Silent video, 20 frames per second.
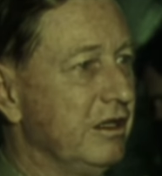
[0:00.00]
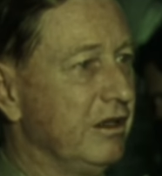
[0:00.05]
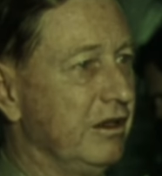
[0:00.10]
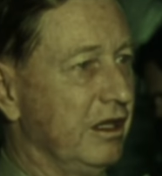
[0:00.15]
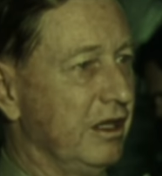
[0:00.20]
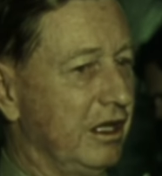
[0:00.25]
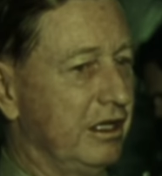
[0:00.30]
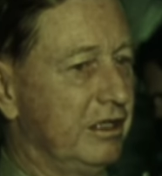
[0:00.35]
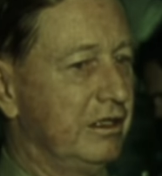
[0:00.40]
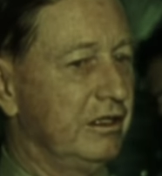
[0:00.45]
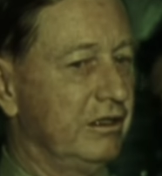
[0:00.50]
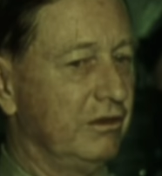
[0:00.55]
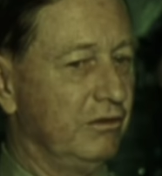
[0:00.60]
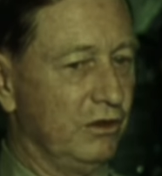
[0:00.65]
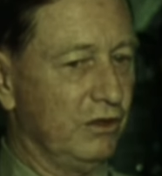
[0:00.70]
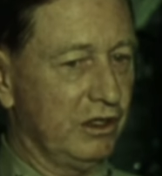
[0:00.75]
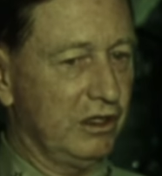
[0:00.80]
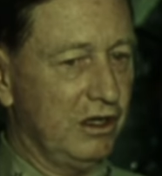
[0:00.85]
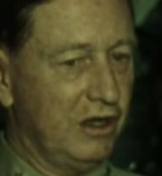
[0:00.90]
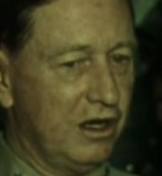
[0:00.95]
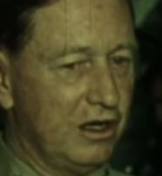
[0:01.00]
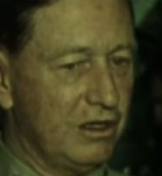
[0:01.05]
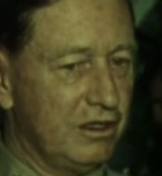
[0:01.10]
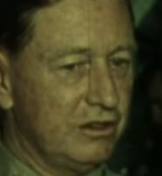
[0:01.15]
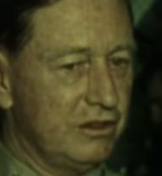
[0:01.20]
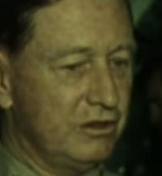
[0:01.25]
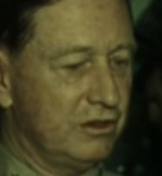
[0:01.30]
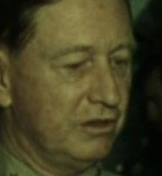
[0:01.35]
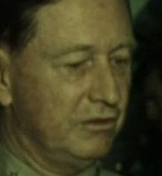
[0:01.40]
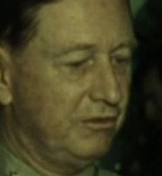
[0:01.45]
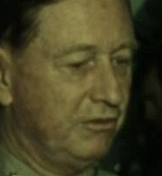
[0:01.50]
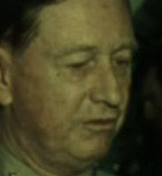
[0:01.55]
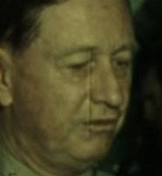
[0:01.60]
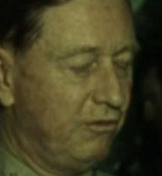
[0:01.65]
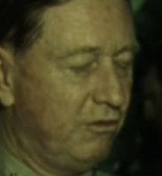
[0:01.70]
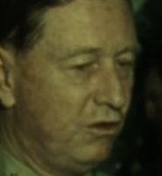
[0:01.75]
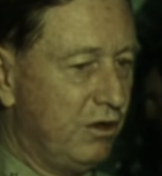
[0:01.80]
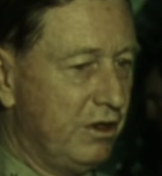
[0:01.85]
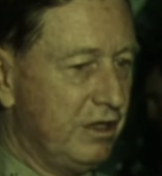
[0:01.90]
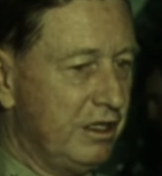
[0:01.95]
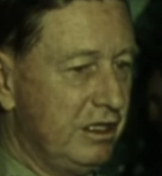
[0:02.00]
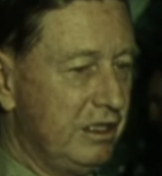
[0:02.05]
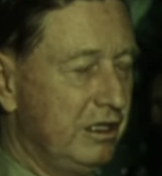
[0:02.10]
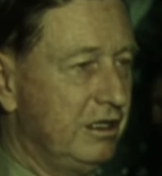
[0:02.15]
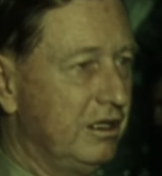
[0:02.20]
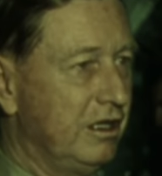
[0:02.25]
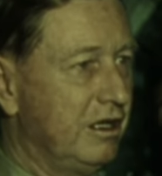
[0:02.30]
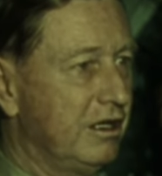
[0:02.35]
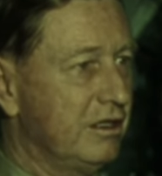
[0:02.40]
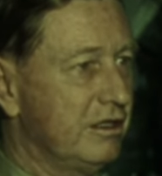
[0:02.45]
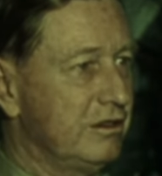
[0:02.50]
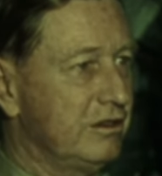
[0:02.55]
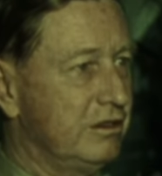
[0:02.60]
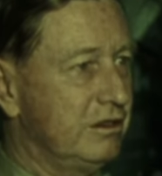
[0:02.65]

that regardless of what he does,